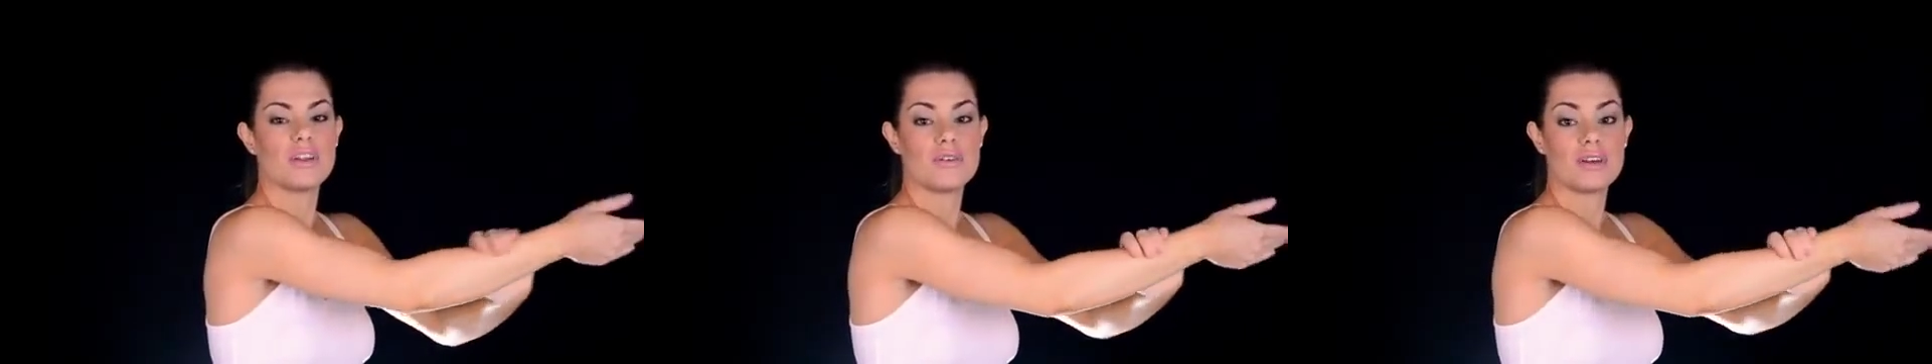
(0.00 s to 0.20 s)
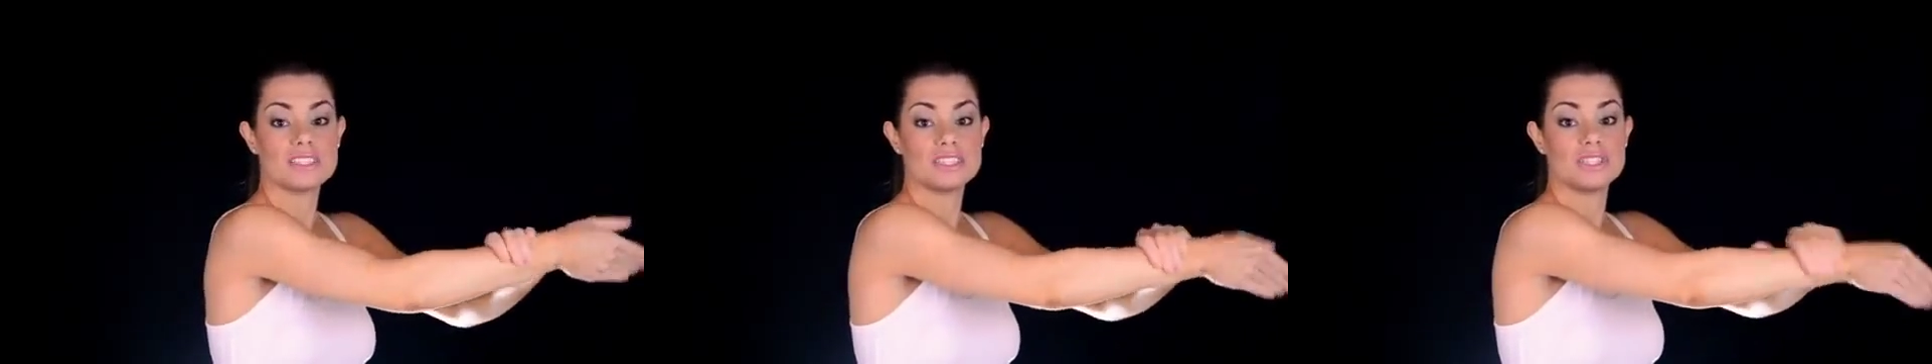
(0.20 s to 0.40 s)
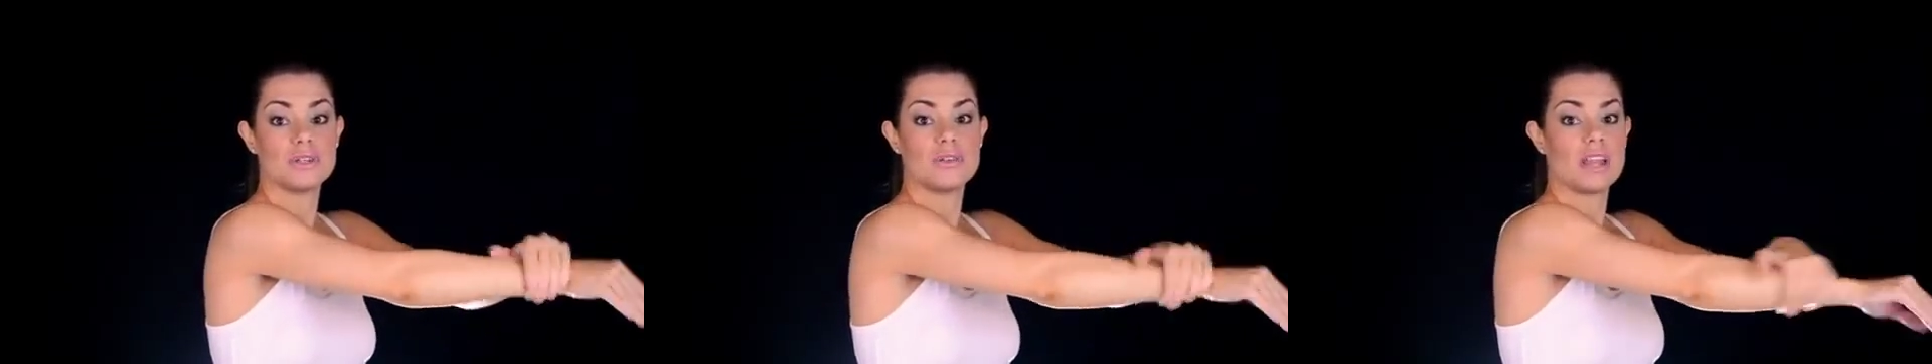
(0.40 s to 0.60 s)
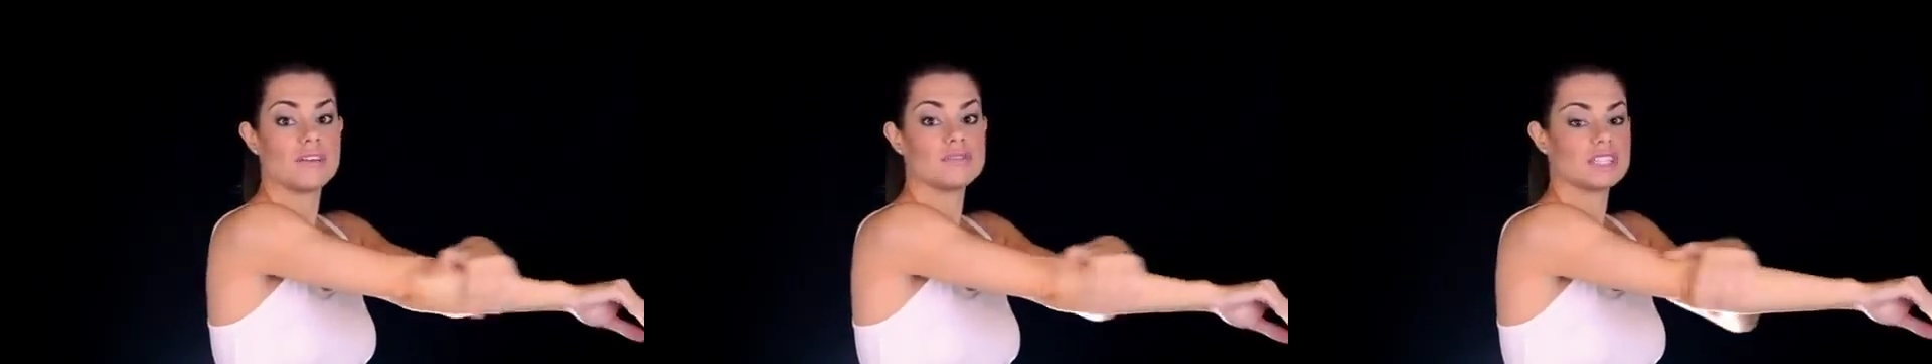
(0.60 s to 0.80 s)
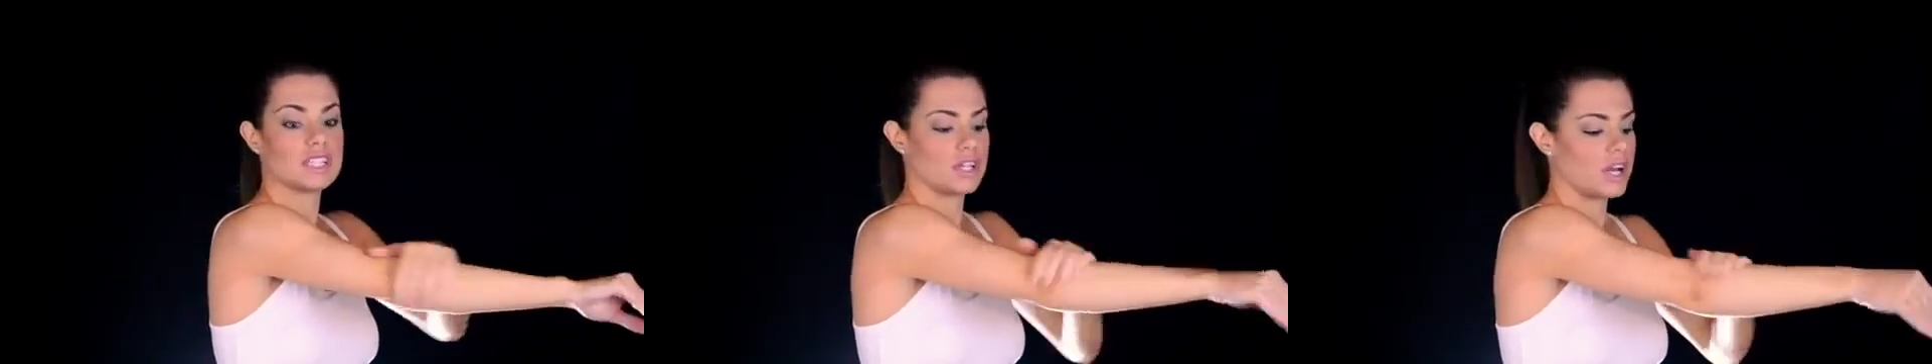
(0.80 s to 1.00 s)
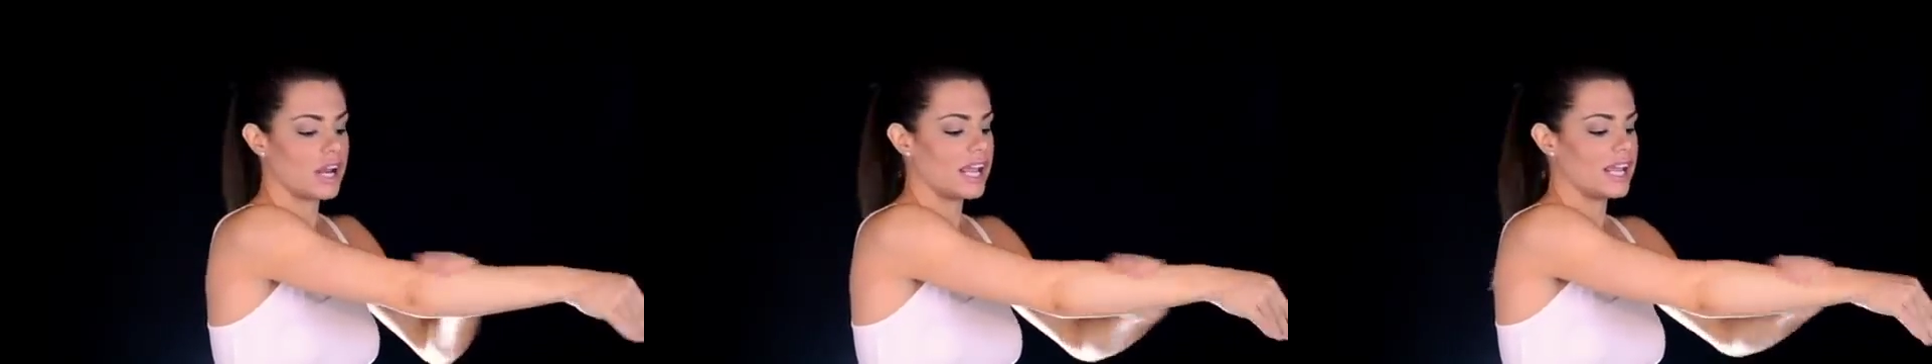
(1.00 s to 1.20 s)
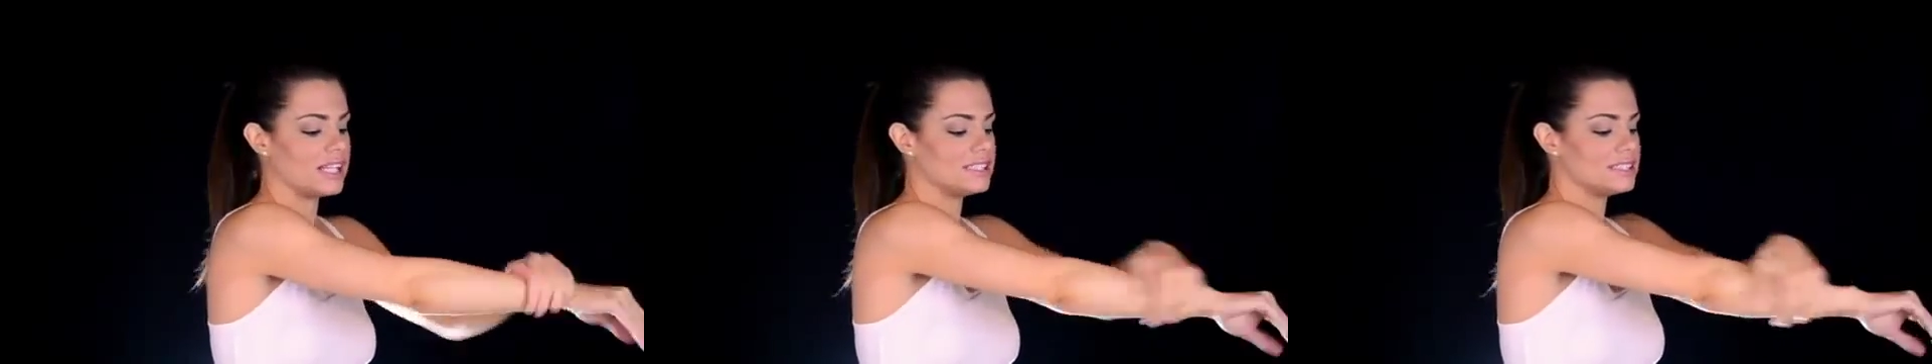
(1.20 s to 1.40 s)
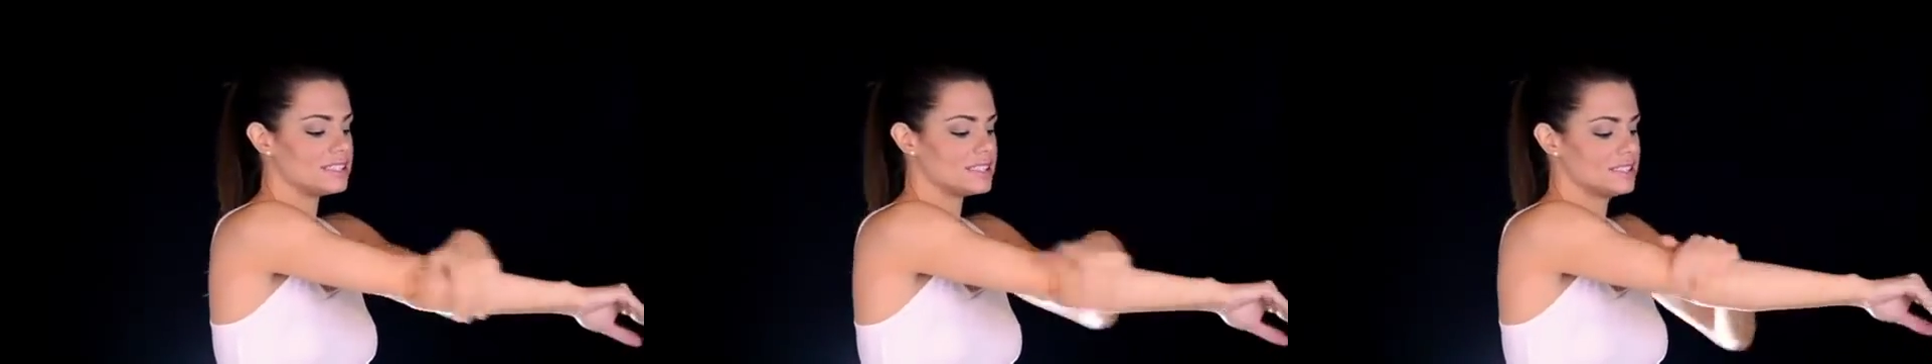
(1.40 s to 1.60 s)
residue left on your
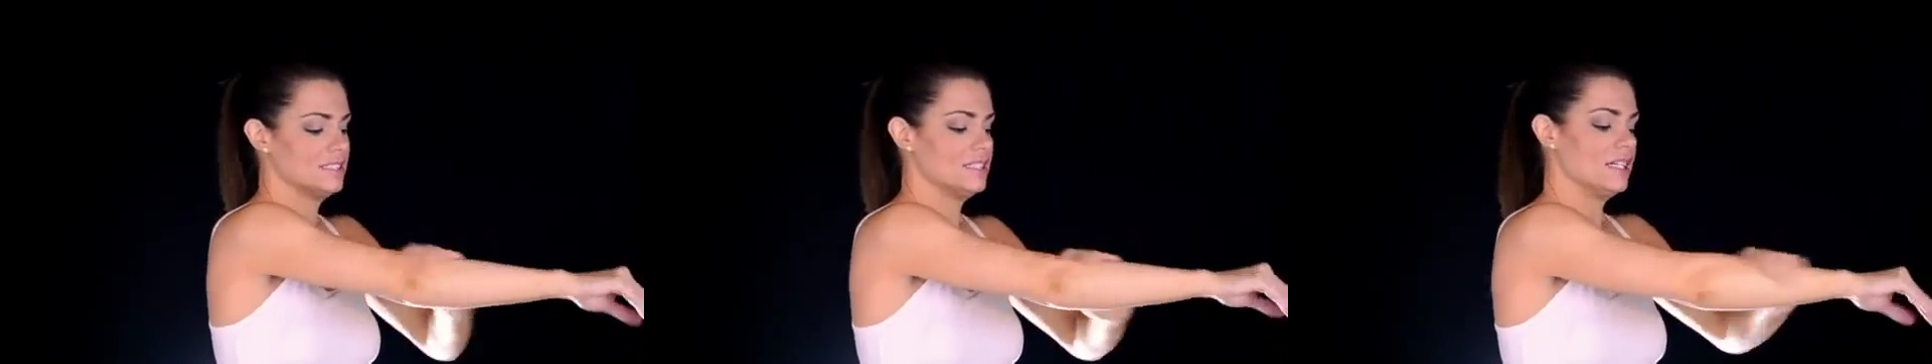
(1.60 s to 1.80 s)
hands.